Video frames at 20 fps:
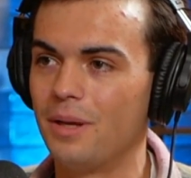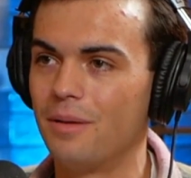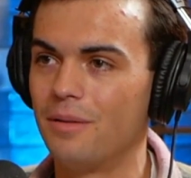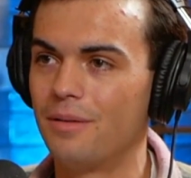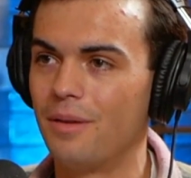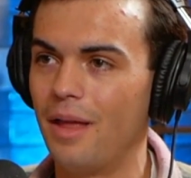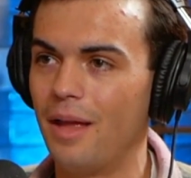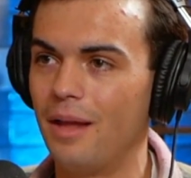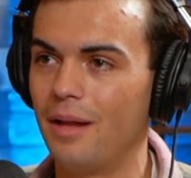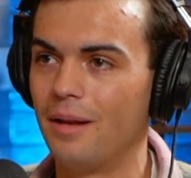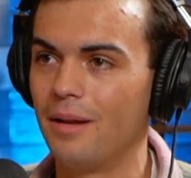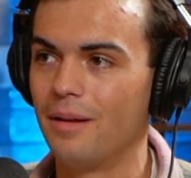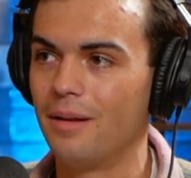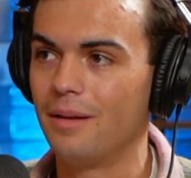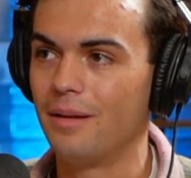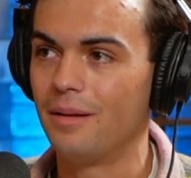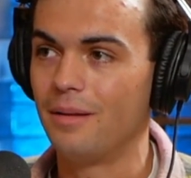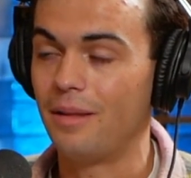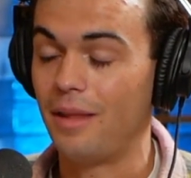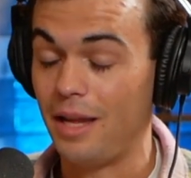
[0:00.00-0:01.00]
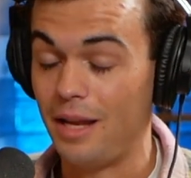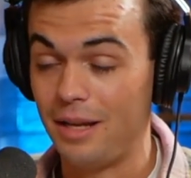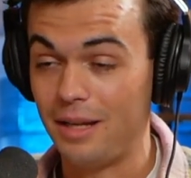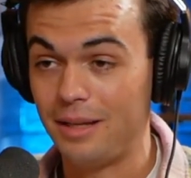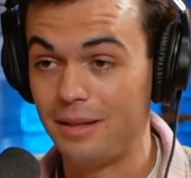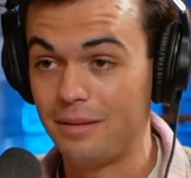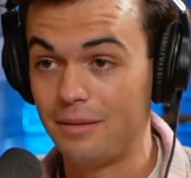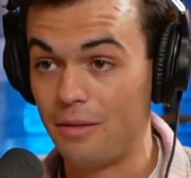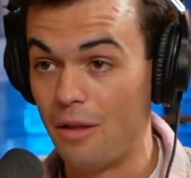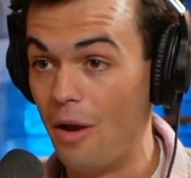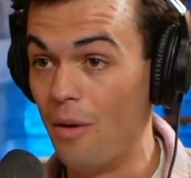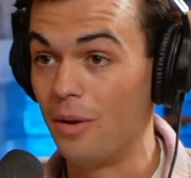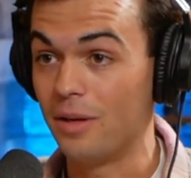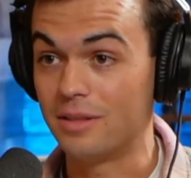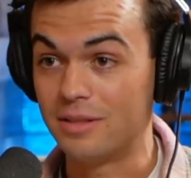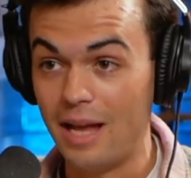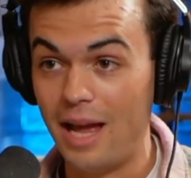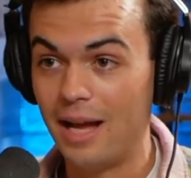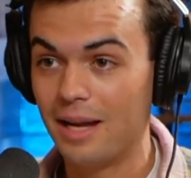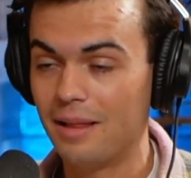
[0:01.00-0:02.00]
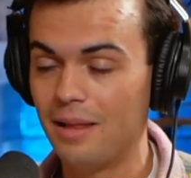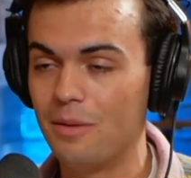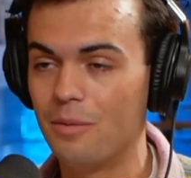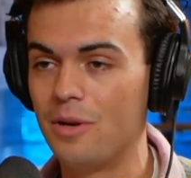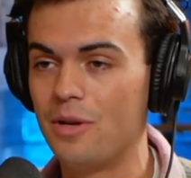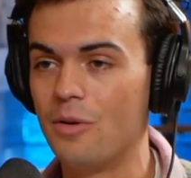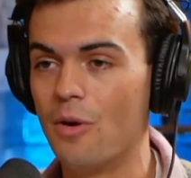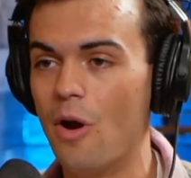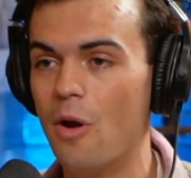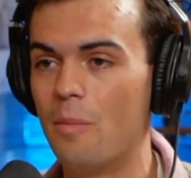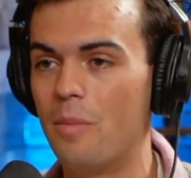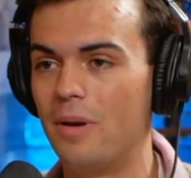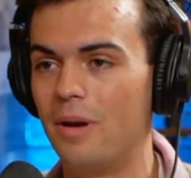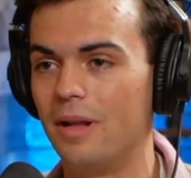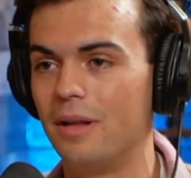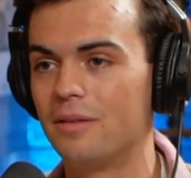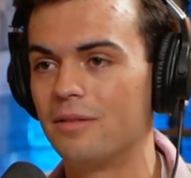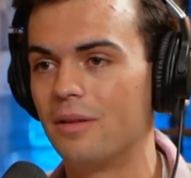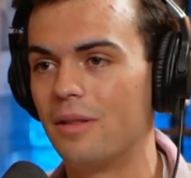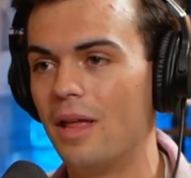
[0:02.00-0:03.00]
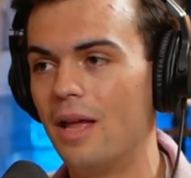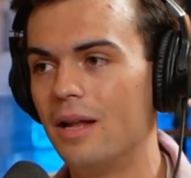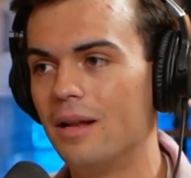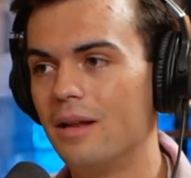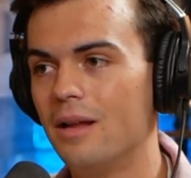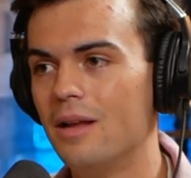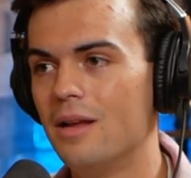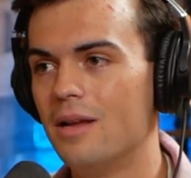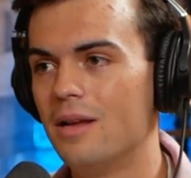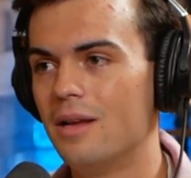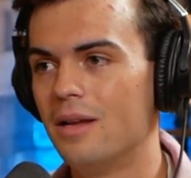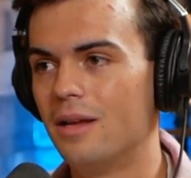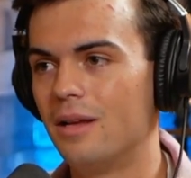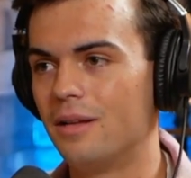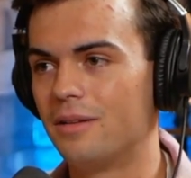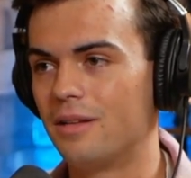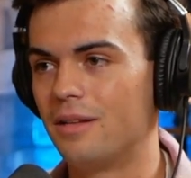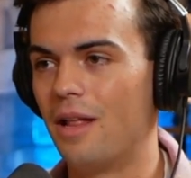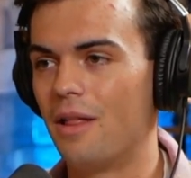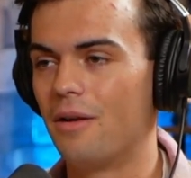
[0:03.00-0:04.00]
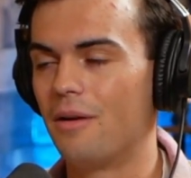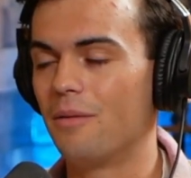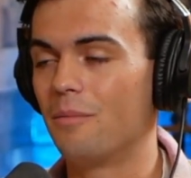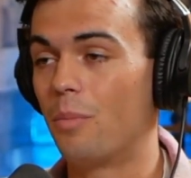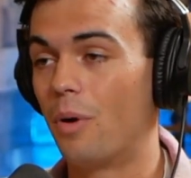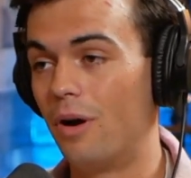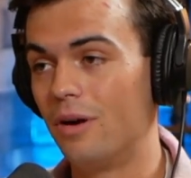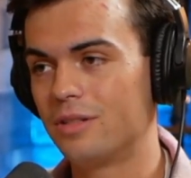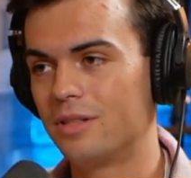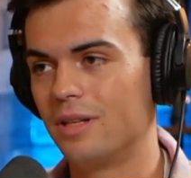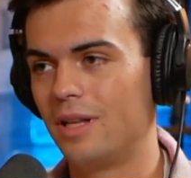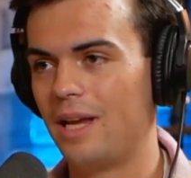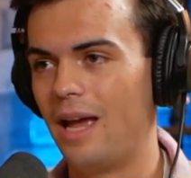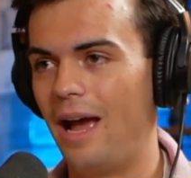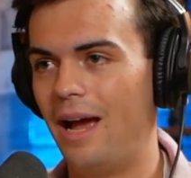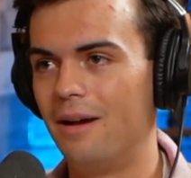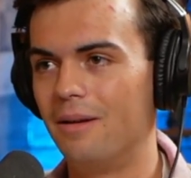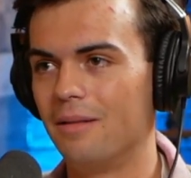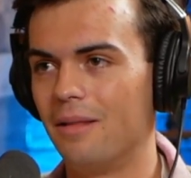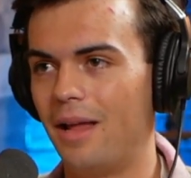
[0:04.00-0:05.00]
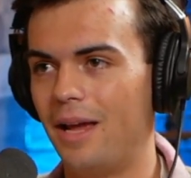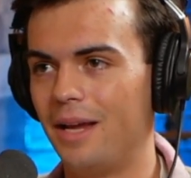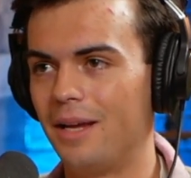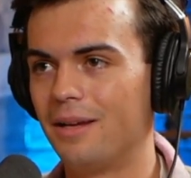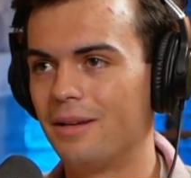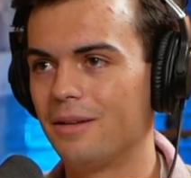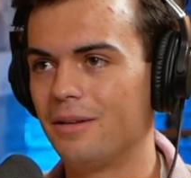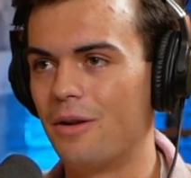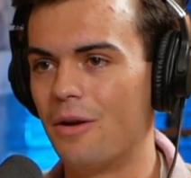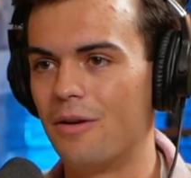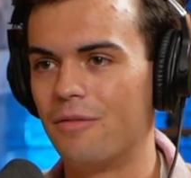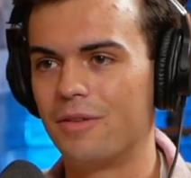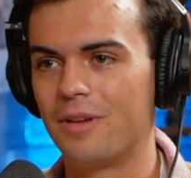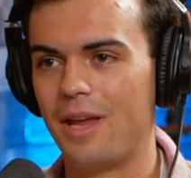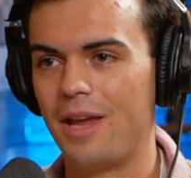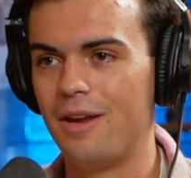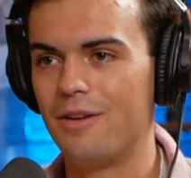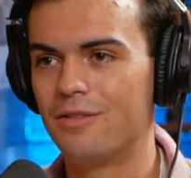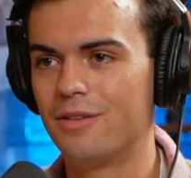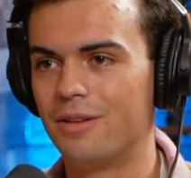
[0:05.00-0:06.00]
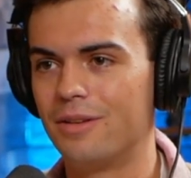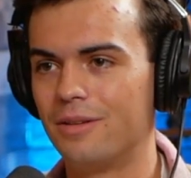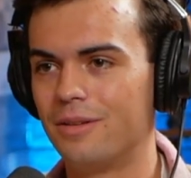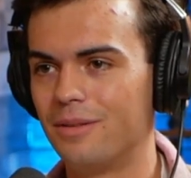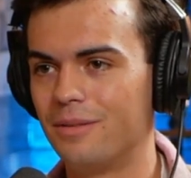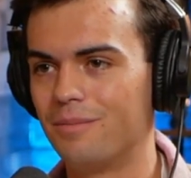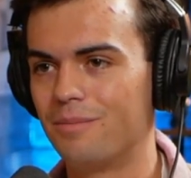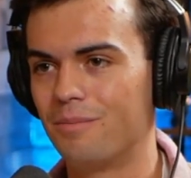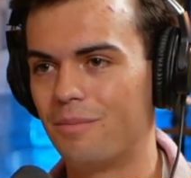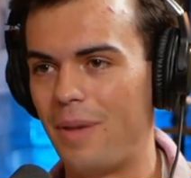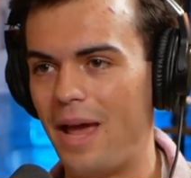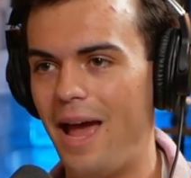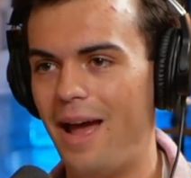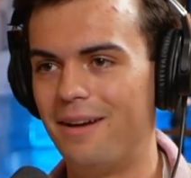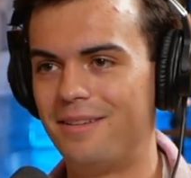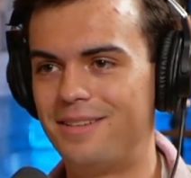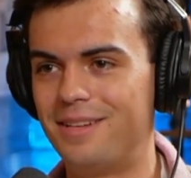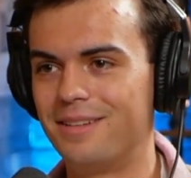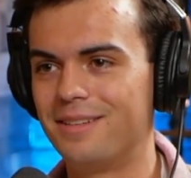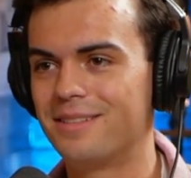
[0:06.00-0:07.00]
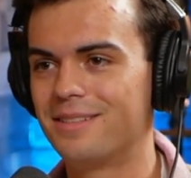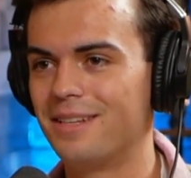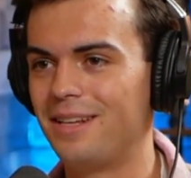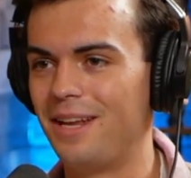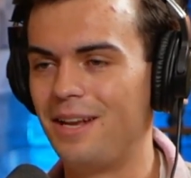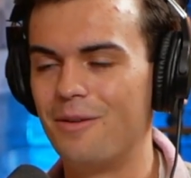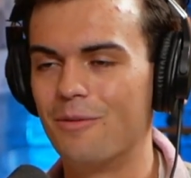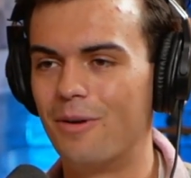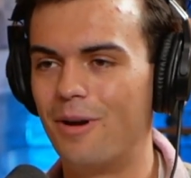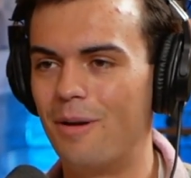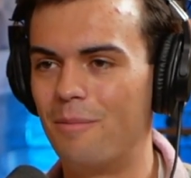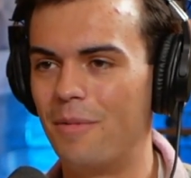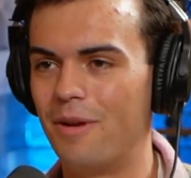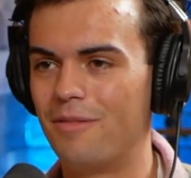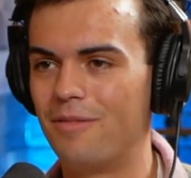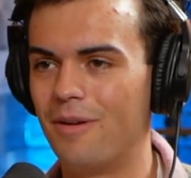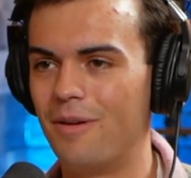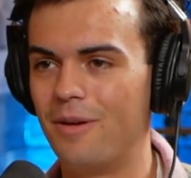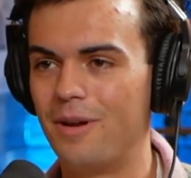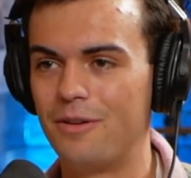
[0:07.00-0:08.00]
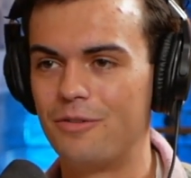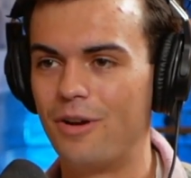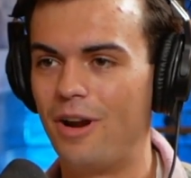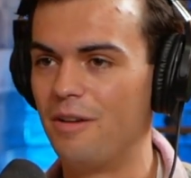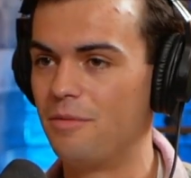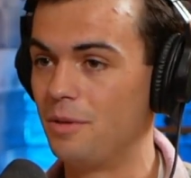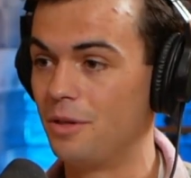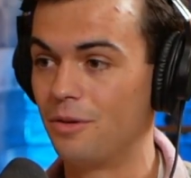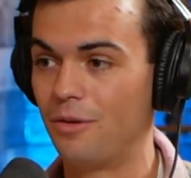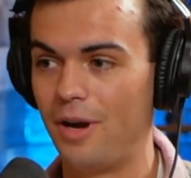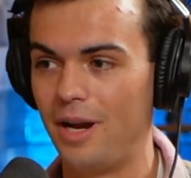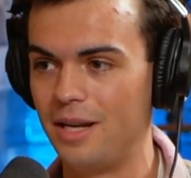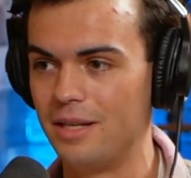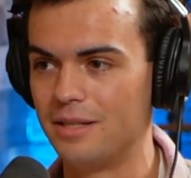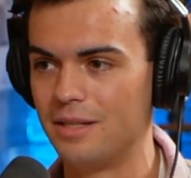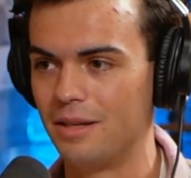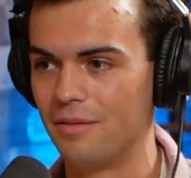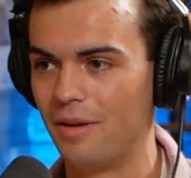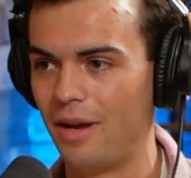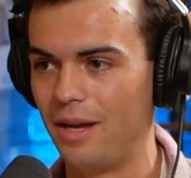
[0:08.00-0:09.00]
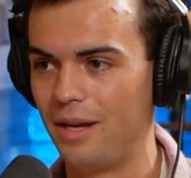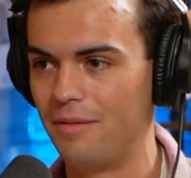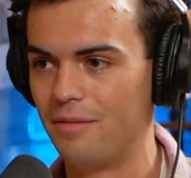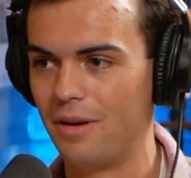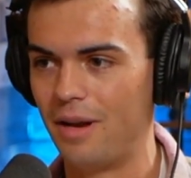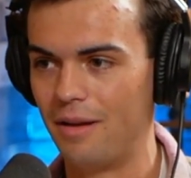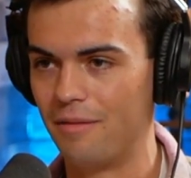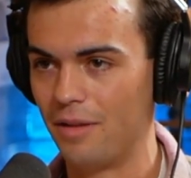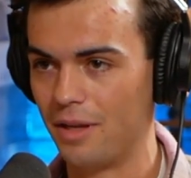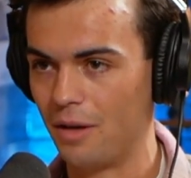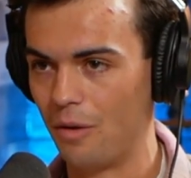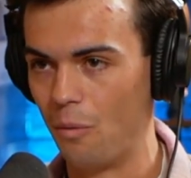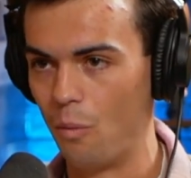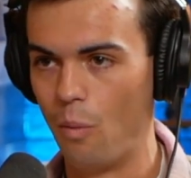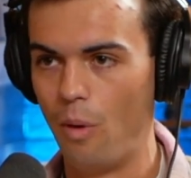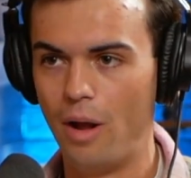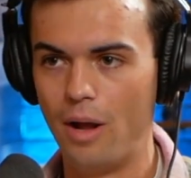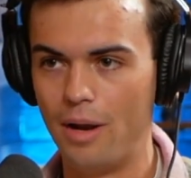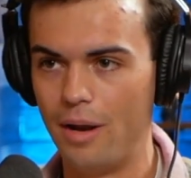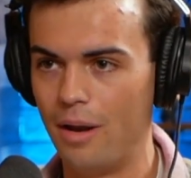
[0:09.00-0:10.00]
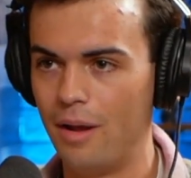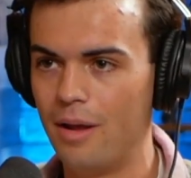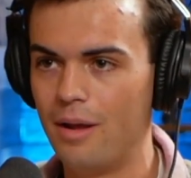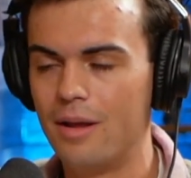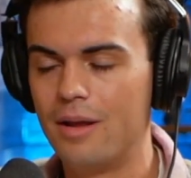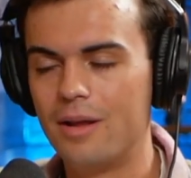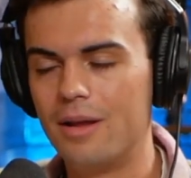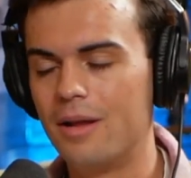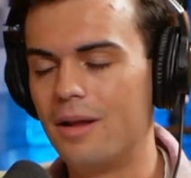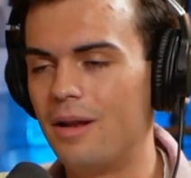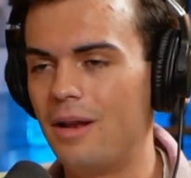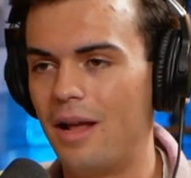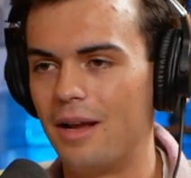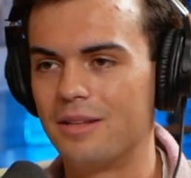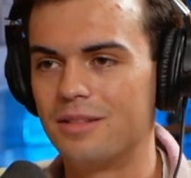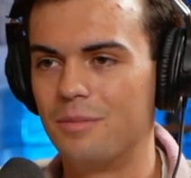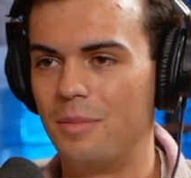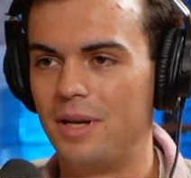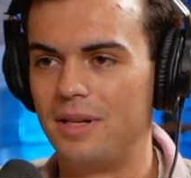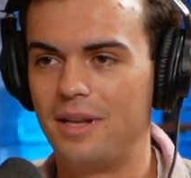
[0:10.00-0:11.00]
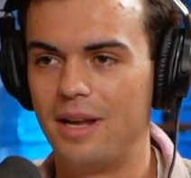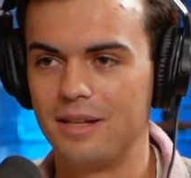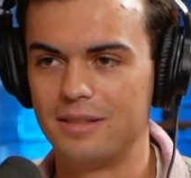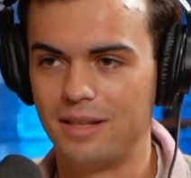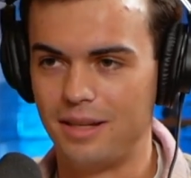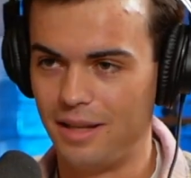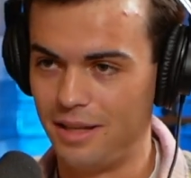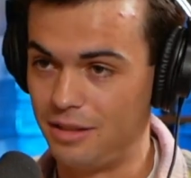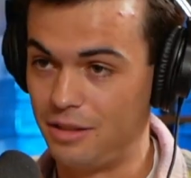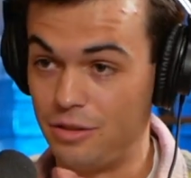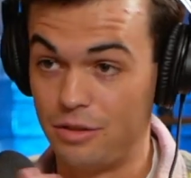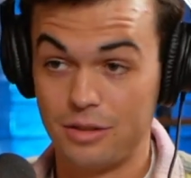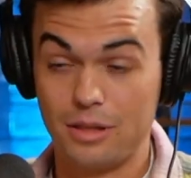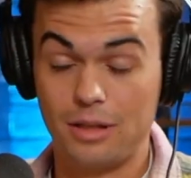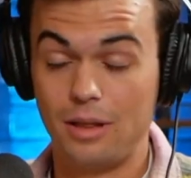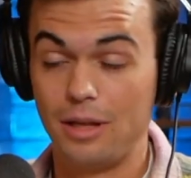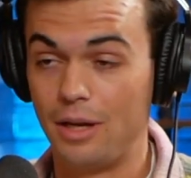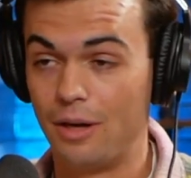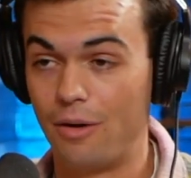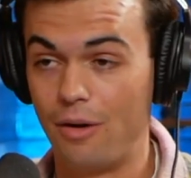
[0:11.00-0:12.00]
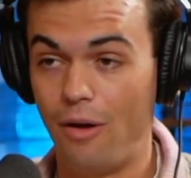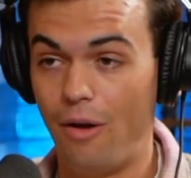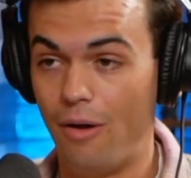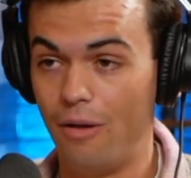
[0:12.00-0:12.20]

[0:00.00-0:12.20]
because then they know exactly when you opened it. So then it's another. Personally, I don't like notification badges anywhere on my phone. It drives me crazy if I even have like a one next to my text. I like to just clear